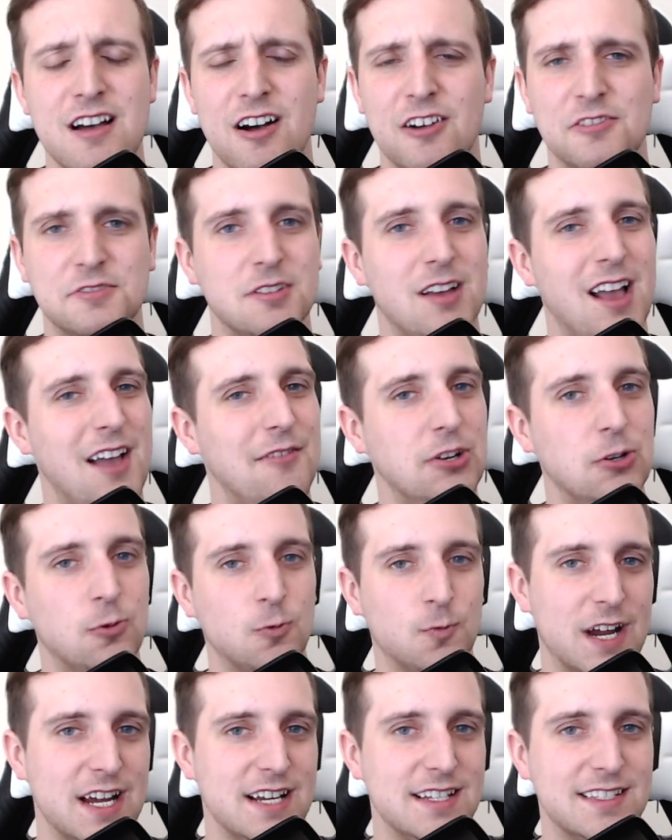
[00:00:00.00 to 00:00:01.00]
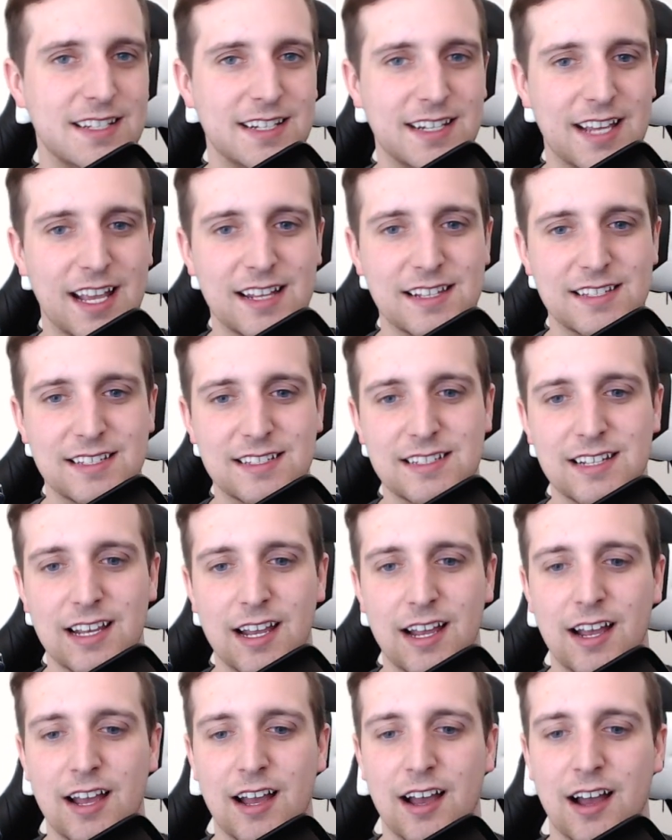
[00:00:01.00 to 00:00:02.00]
Also having a race against,
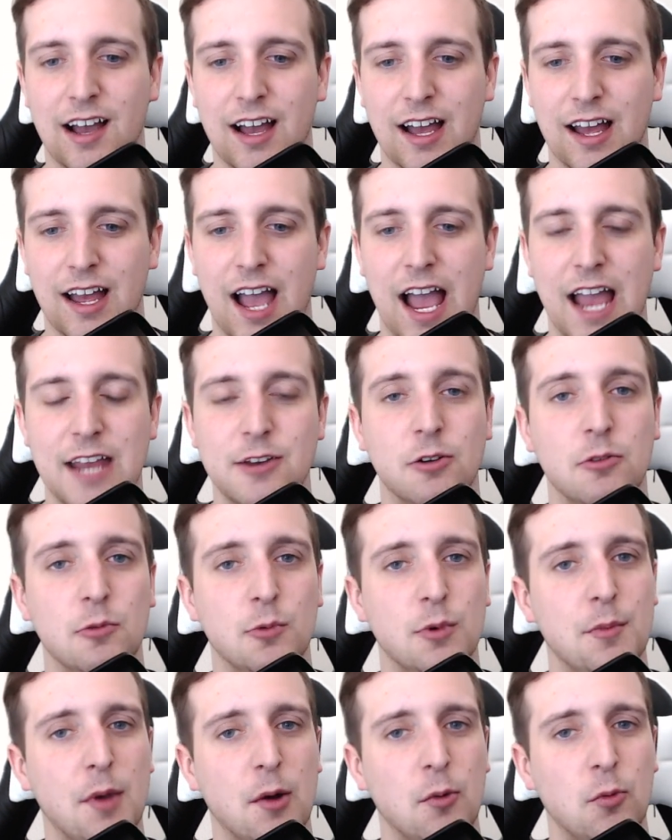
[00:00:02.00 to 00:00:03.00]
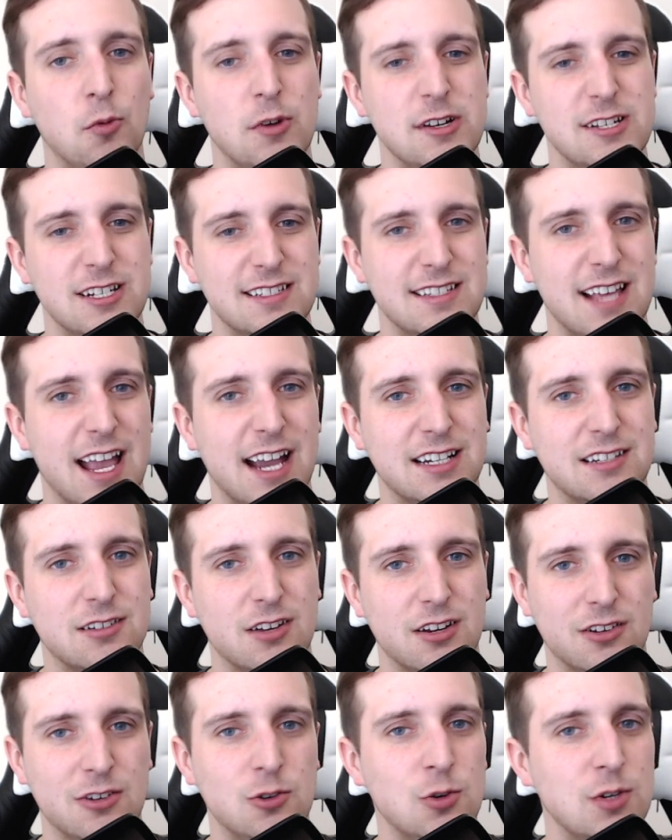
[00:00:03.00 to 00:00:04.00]
I don't remember which exact
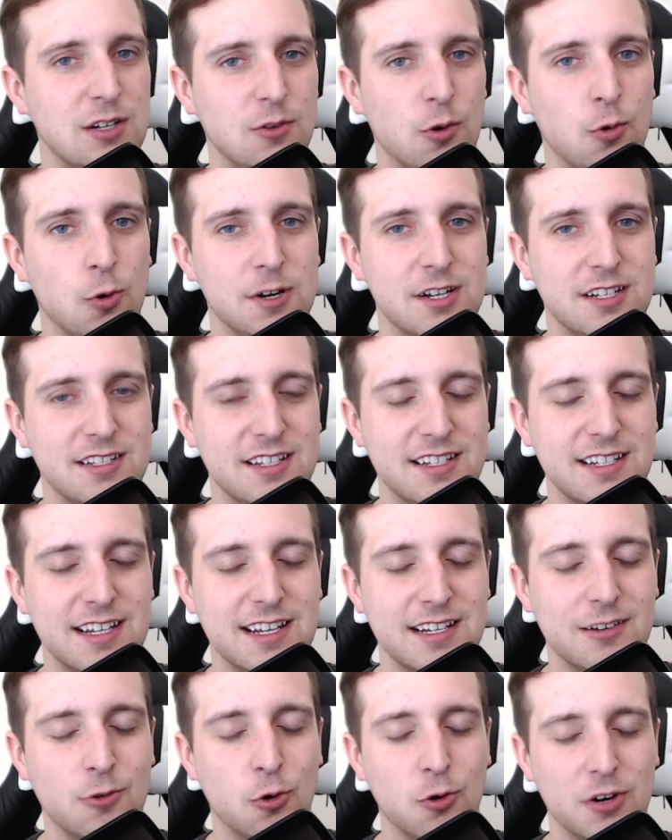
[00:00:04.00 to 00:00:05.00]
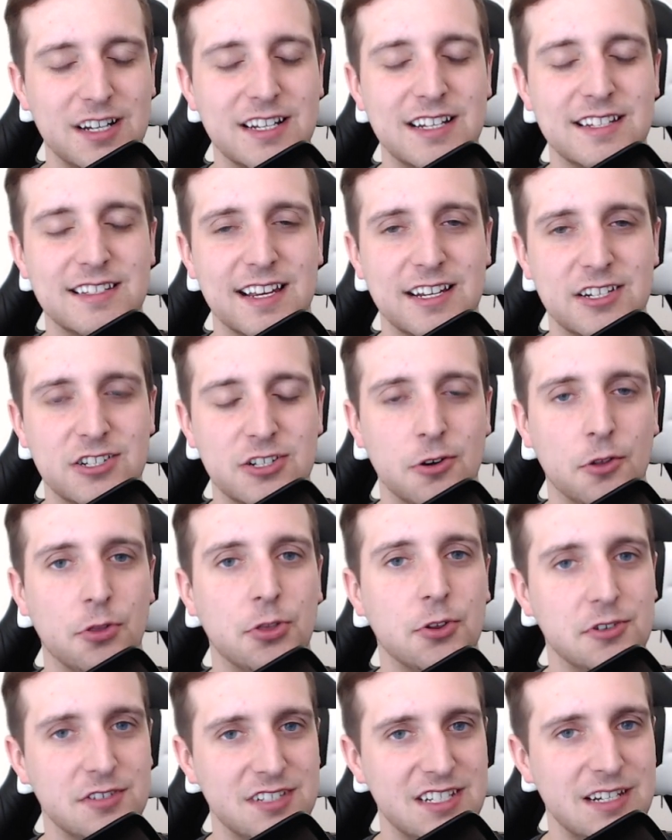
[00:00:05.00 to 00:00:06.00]
organizational
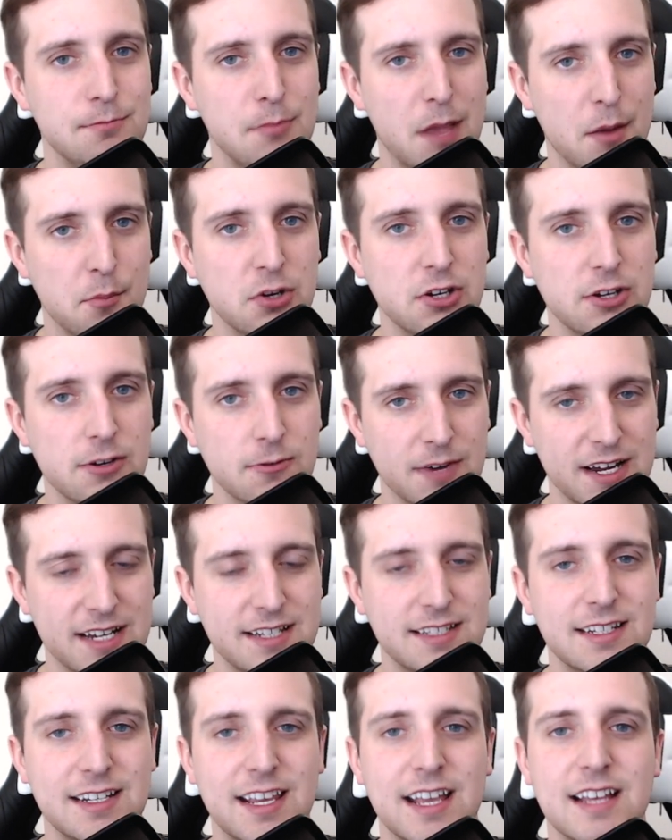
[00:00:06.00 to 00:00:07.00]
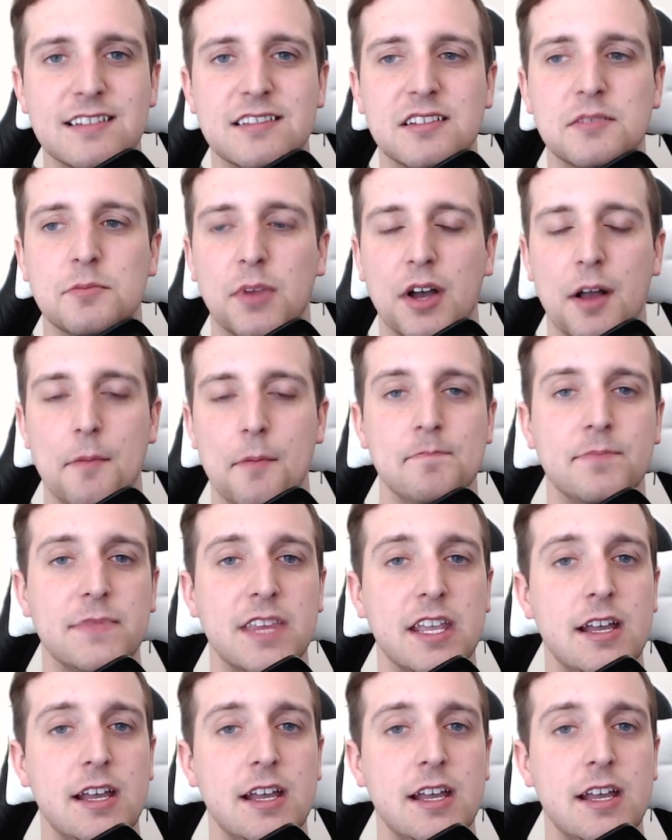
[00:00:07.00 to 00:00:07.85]
13 member you raced against, but